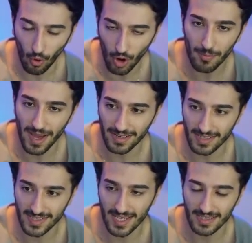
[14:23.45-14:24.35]
Højbjerg
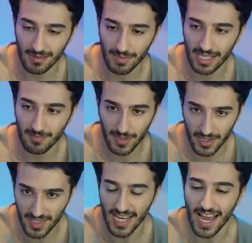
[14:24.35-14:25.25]
at centre mid,
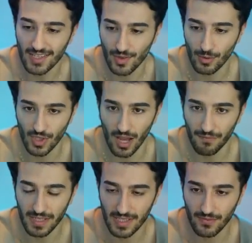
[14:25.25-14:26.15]
because he has those
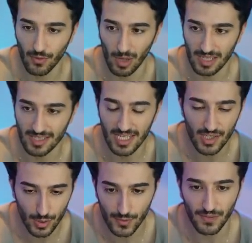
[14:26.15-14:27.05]
offensive
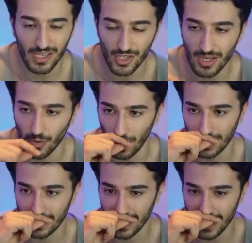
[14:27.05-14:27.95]
qualities, those finishing
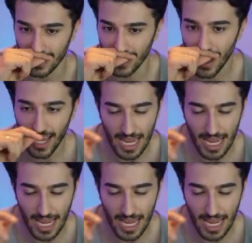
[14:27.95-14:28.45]
qualities.